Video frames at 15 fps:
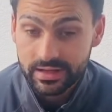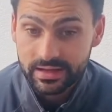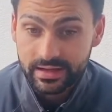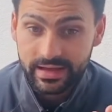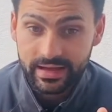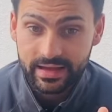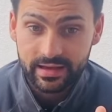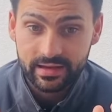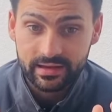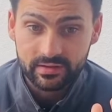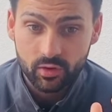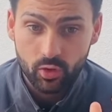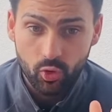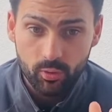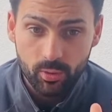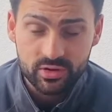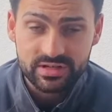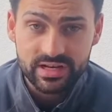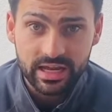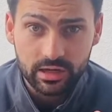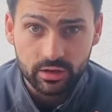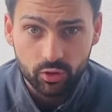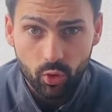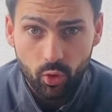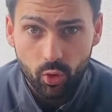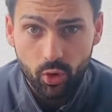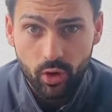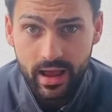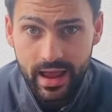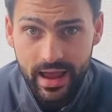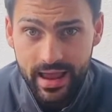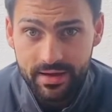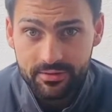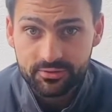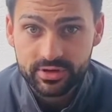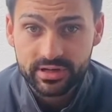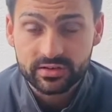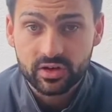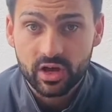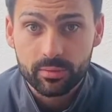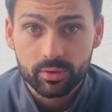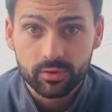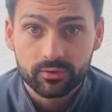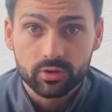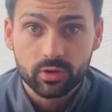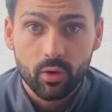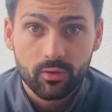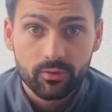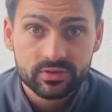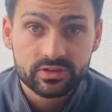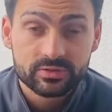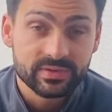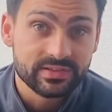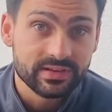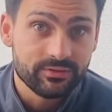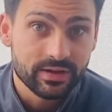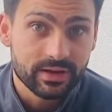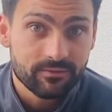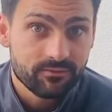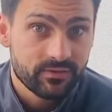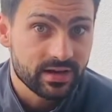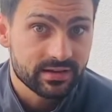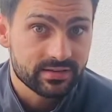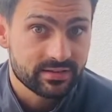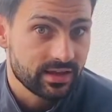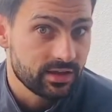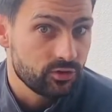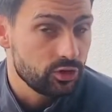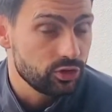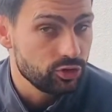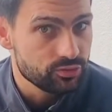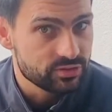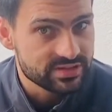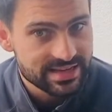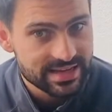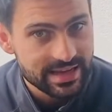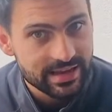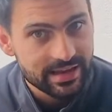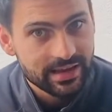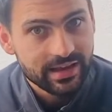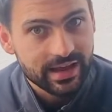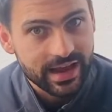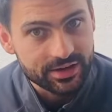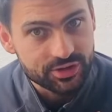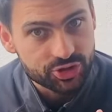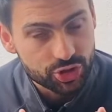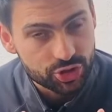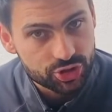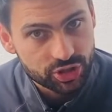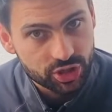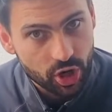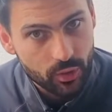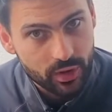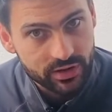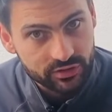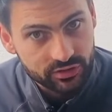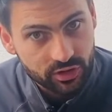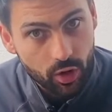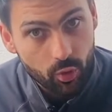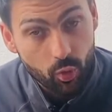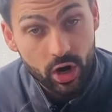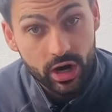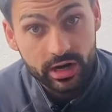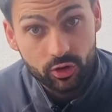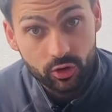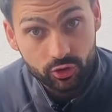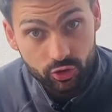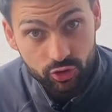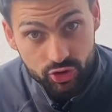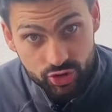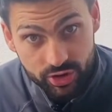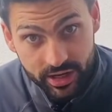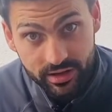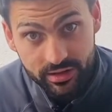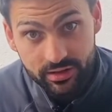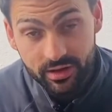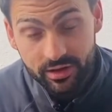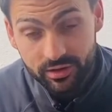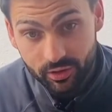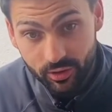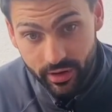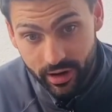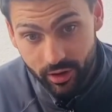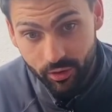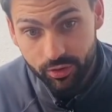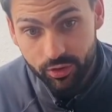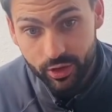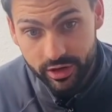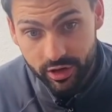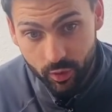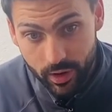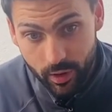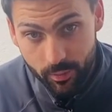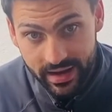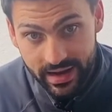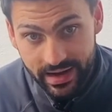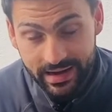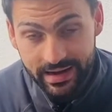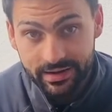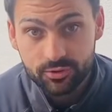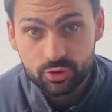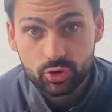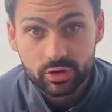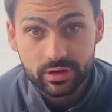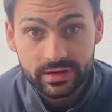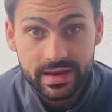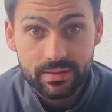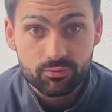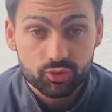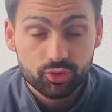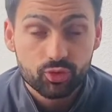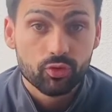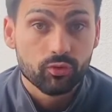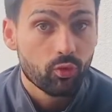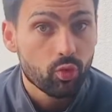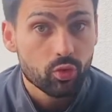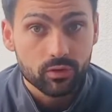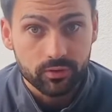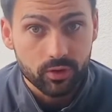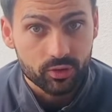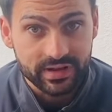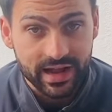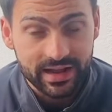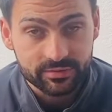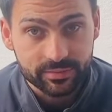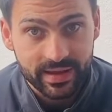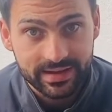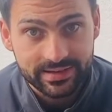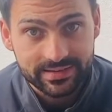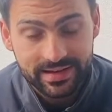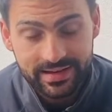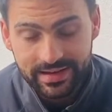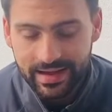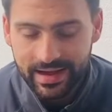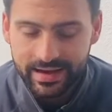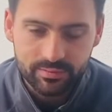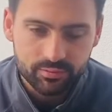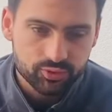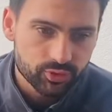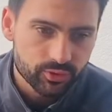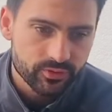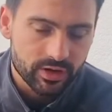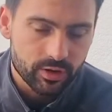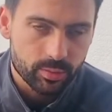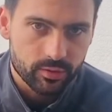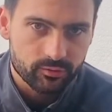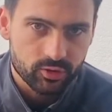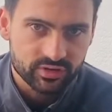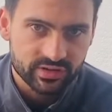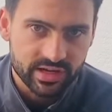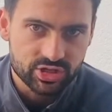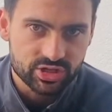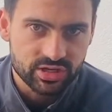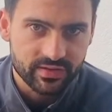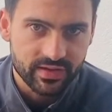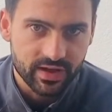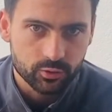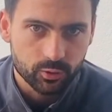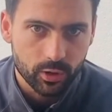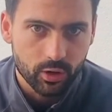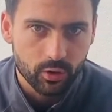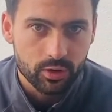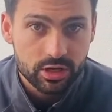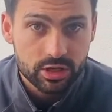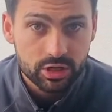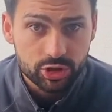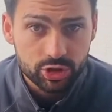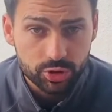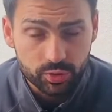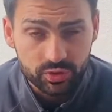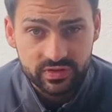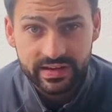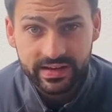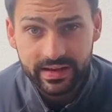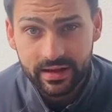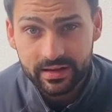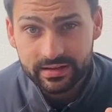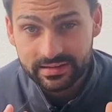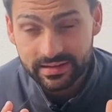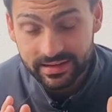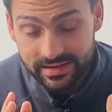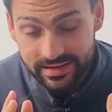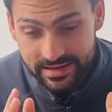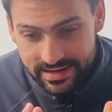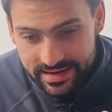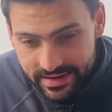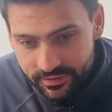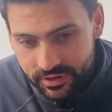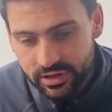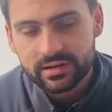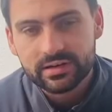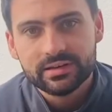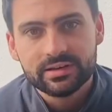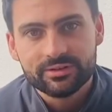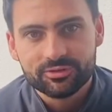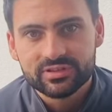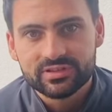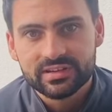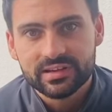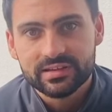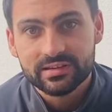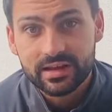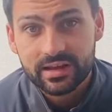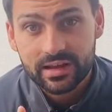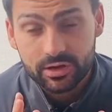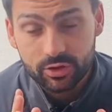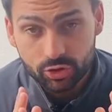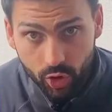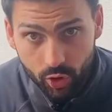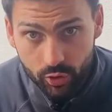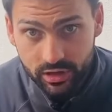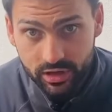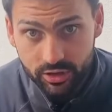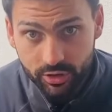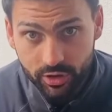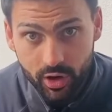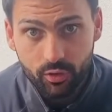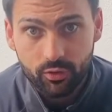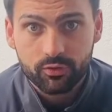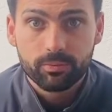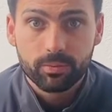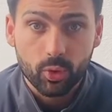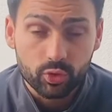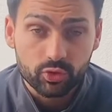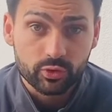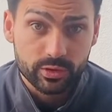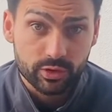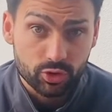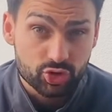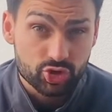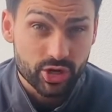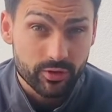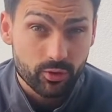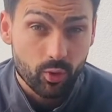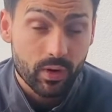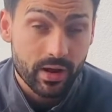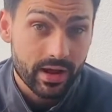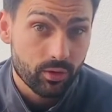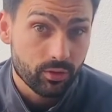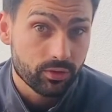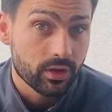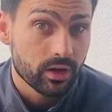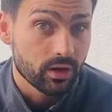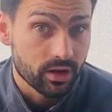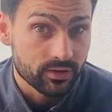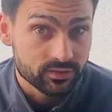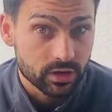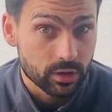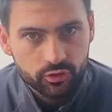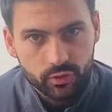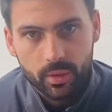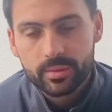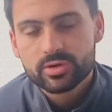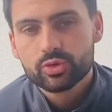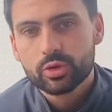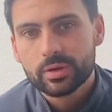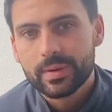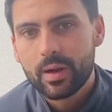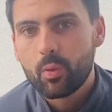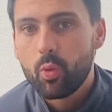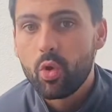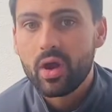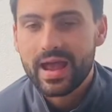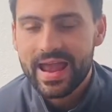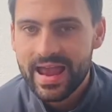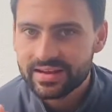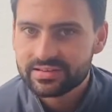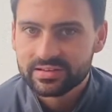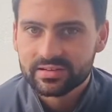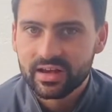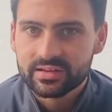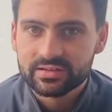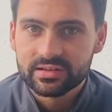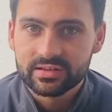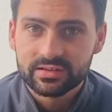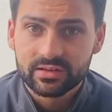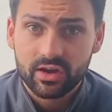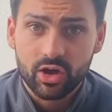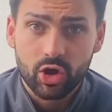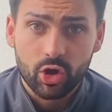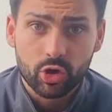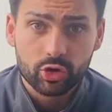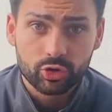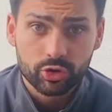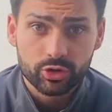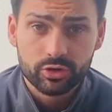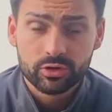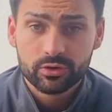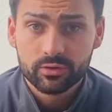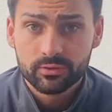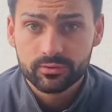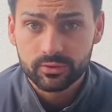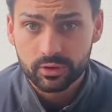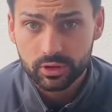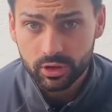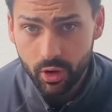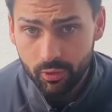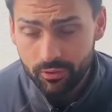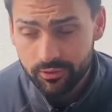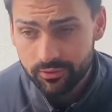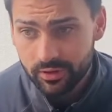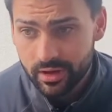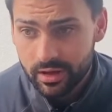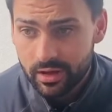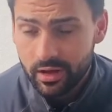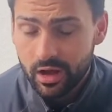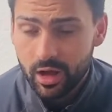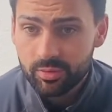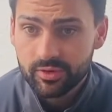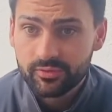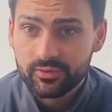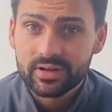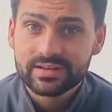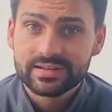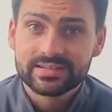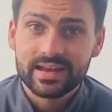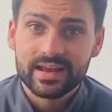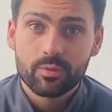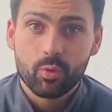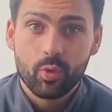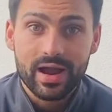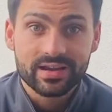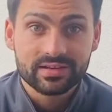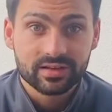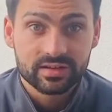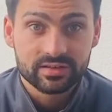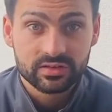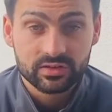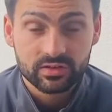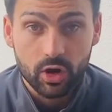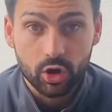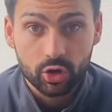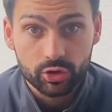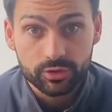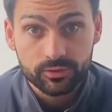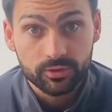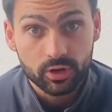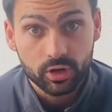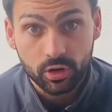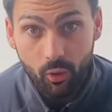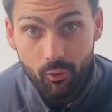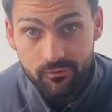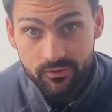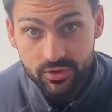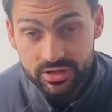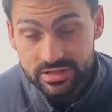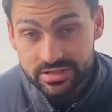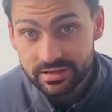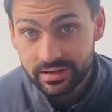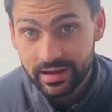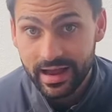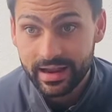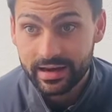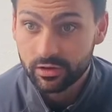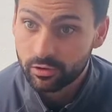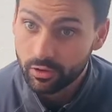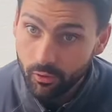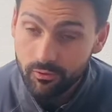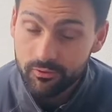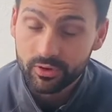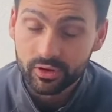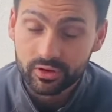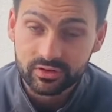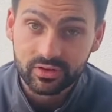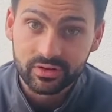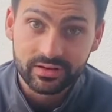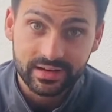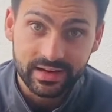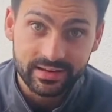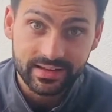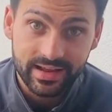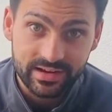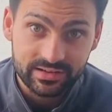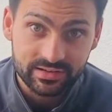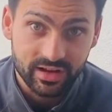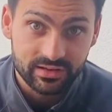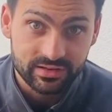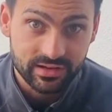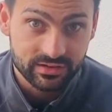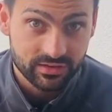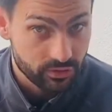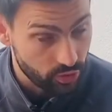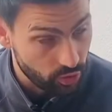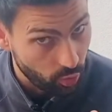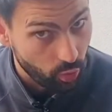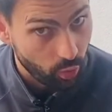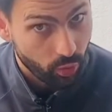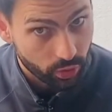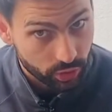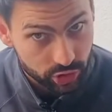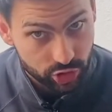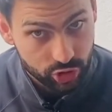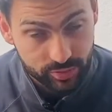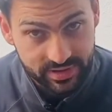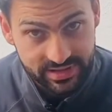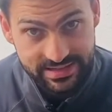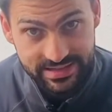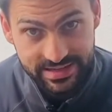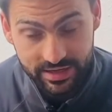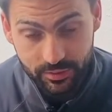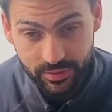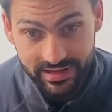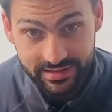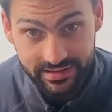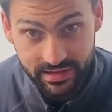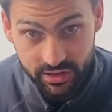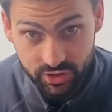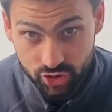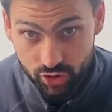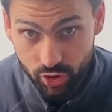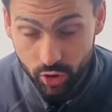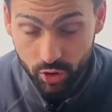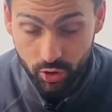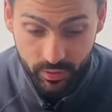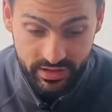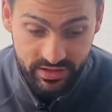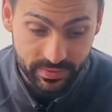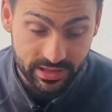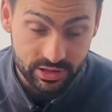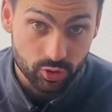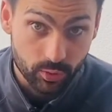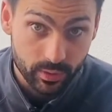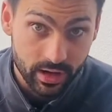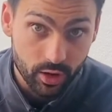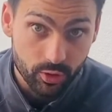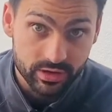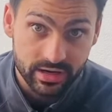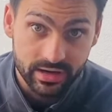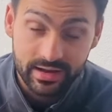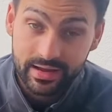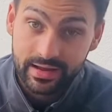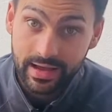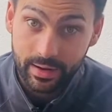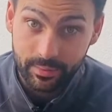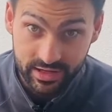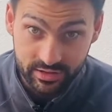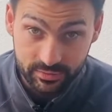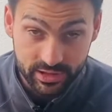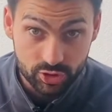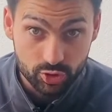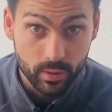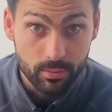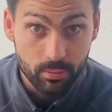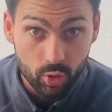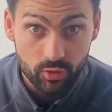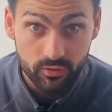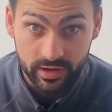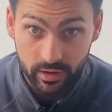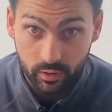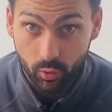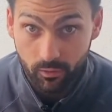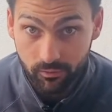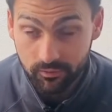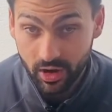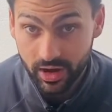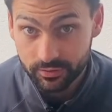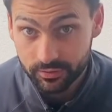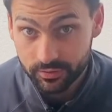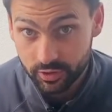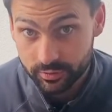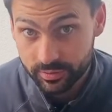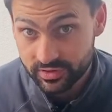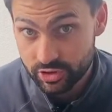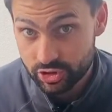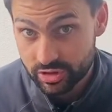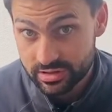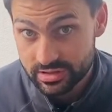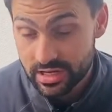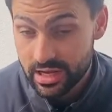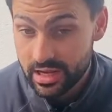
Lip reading: is almost ignore every type of golf specific fitness thing that you see and just go and start working on your strength, your health, and your well-being. If you can improve all of those aspects and improve a little bit of rotation in that as well, you will see significant differences not only in your golf but also in your general health and lifestyle. So when we're talking about what exercises are good for golf, I prefer to say what exercises are good for golfers, and golfers need the exercises that all humans need. We need to get strong, we need to make sure we're loading, and we need to make sure we're moving in all 5 of those positions.